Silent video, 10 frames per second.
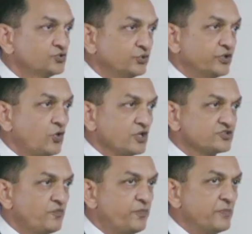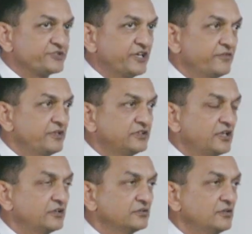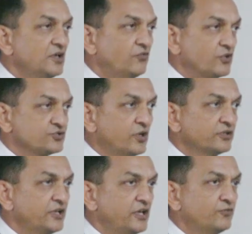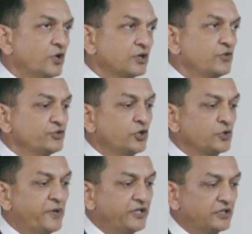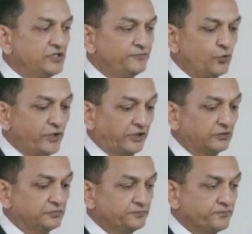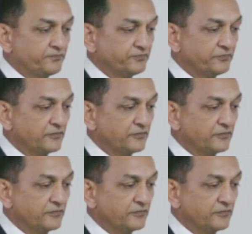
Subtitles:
So the cost of pumps and everything was not there, water was automatically flowing.